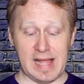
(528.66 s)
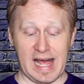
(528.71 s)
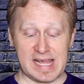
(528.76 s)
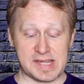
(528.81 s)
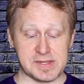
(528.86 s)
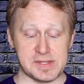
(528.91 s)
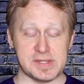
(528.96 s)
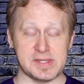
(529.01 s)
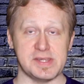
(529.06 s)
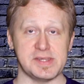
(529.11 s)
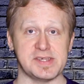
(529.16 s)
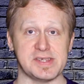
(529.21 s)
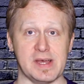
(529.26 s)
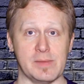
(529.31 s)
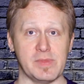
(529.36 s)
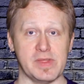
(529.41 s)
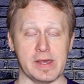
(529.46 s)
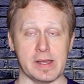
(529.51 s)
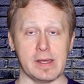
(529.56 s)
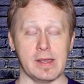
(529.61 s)
glasses is
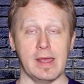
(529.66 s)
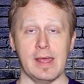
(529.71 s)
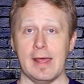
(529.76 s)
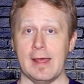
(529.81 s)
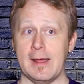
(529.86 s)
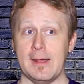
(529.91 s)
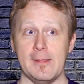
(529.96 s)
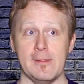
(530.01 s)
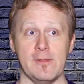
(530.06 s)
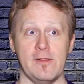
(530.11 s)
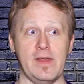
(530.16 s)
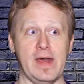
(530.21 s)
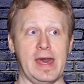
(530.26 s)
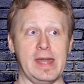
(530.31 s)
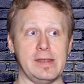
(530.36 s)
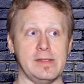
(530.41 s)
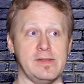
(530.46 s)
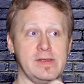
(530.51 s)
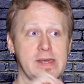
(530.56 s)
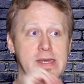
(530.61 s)
something
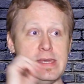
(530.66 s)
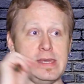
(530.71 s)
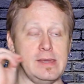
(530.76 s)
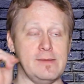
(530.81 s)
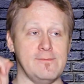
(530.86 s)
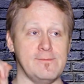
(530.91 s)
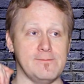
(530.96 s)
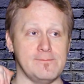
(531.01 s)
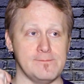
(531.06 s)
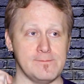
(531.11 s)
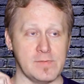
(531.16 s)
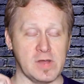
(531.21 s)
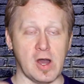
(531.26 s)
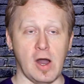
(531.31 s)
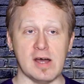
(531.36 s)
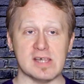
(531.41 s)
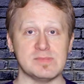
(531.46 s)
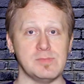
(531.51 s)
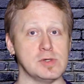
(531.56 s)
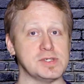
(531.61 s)
that the
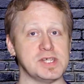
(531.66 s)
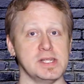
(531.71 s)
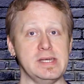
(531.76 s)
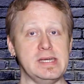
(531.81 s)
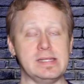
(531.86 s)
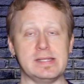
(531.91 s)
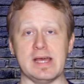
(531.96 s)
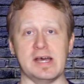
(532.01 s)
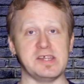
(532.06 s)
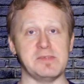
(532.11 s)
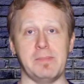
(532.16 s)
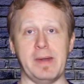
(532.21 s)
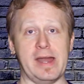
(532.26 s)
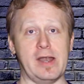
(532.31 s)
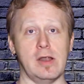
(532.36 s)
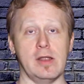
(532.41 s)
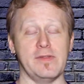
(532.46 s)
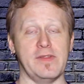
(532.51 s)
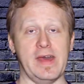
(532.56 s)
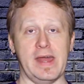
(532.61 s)
Cosmos Elite does
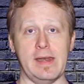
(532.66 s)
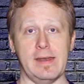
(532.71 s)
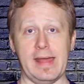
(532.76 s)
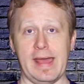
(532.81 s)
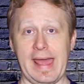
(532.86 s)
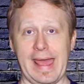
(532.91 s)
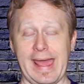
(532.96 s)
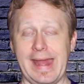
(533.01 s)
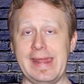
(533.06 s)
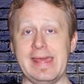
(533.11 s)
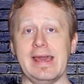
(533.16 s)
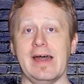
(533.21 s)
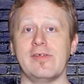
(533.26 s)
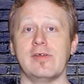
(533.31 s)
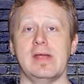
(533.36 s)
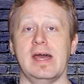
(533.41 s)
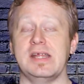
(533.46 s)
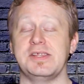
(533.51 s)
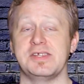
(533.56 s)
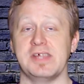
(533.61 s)
better than any
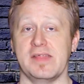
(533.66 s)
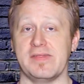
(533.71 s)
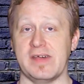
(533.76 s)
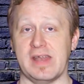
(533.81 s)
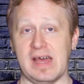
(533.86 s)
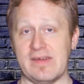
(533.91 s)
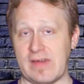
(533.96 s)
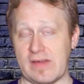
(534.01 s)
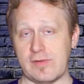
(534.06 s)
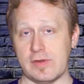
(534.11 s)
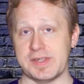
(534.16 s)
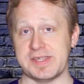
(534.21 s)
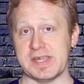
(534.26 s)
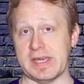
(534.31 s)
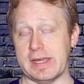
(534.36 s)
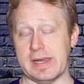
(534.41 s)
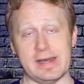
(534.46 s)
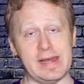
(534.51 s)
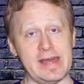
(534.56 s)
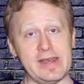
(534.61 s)
other headset that I've ever
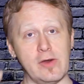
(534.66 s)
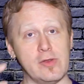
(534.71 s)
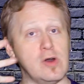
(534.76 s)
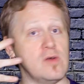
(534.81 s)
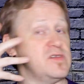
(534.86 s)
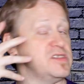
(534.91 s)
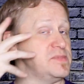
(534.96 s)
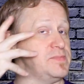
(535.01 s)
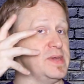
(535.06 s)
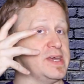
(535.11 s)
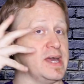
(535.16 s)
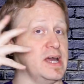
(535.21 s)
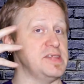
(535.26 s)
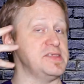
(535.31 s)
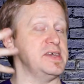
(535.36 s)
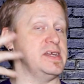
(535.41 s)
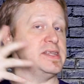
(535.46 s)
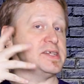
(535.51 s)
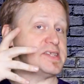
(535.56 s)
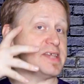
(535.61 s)
seen. And I don't know if it's
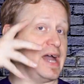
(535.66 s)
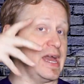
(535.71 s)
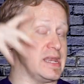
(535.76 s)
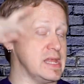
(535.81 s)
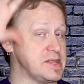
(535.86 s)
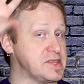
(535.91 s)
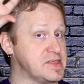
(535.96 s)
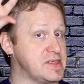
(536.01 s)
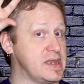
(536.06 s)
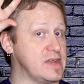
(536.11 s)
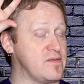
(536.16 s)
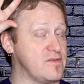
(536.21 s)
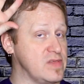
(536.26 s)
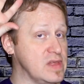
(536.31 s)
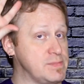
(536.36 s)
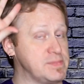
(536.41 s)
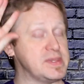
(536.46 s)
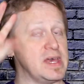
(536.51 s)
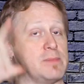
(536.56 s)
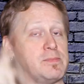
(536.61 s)
because they designed it so that it
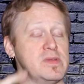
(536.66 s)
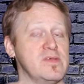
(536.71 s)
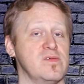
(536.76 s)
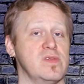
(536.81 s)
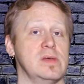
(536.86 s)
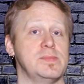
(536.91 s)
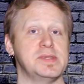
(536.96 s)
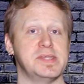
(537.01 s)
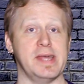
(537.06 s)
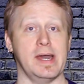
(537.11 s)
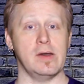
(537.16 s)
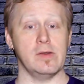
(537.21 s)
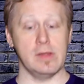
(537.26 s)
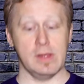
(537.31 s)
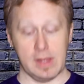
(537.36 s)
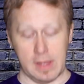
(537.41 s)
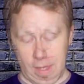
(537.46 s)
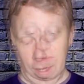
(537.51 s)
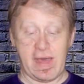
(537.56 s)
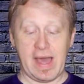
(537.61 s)
flips up and flips
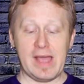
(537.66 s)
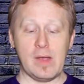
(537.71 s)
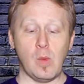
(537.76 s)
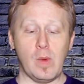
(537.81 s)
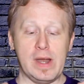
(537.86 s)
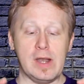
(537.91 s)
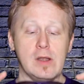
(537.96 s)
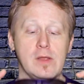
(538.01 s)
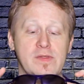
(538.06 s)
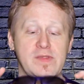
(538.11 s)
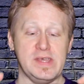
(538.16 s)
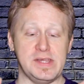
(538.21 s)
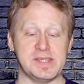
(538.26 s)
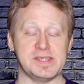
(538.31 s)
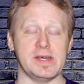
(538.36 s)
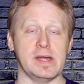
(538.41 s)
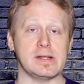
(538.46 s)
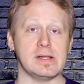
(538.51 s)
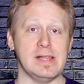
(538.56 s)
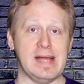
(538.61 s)
down. If I wear
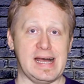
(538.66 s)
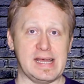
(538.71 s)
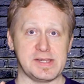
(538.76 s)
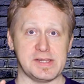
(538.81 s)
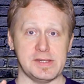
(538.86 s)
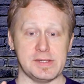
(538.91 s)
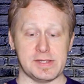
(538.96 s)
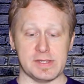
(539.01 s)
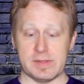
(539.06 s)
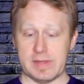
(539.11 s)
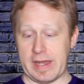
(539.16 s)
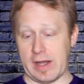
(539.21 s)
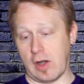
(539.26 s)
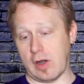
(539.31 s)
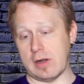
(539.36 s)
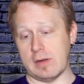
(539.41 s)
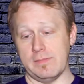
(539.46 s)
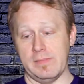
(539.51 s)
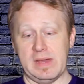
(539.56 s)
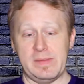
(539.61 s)
these sunglasses that
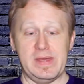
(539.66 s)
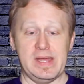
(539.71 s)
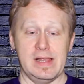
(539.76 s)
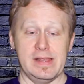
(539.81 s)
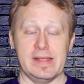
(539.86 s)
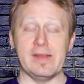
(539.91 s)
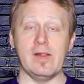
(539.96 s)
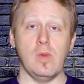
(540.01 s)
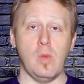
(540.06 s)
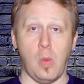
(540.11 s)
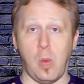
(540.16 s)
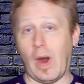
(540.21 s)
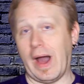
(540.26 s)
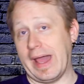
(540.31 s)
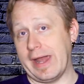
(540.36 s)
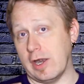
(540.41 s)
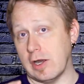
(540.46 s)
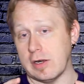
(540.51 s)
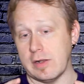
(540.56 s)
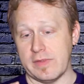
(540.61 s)
are maybe a little
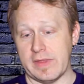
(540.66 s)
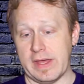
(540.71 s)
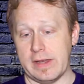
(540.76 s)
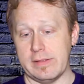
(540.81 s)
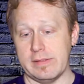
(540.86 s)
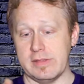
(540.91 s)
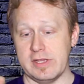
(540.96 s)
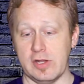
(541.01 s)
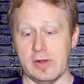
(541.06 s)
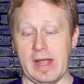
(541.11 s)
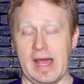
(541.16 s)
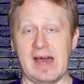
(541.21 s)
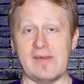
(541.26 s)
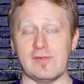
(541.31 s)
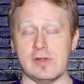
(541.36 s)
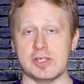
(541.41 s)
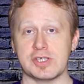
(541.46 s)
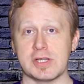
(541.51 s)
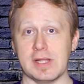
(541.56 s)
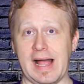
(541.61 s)
wider than your
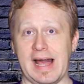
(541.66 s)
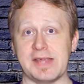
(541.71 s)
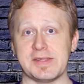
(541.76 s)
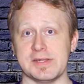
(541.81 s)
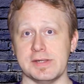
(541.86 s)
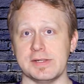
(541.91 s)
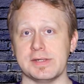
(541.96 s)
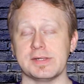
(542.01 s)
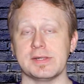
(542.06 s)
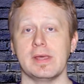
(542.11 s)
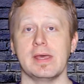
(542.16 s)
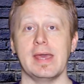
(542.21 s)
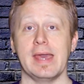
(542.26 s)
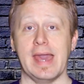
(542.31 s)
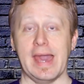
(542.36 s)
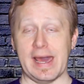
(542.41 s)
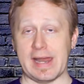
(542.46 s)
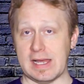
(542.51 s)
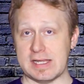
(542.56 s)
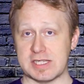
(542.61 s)
average glasses,
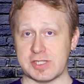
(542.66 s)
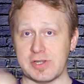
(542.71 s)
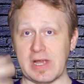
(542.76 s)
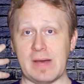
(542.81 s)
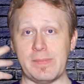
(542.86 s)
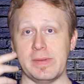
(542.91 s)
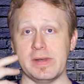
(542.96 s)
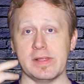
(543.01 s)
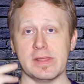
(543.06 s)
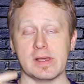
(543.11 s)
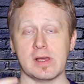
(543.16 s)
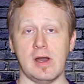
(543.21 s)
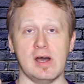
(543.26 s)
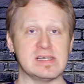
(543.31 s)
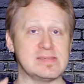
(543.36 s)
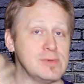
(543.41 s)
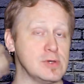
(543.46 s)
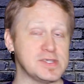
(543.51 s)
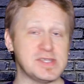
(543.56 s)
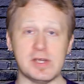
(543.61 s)
and I strap into the
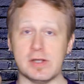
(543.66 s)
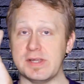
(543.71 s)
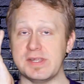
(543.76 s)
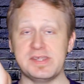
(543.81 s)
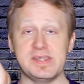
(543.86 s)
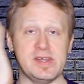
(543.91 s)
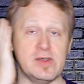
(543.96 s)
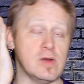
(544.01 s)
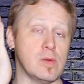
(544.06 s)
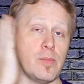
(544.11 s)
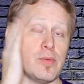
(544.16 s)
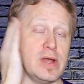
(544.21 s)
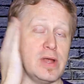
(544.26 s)
Cosmos, there is zero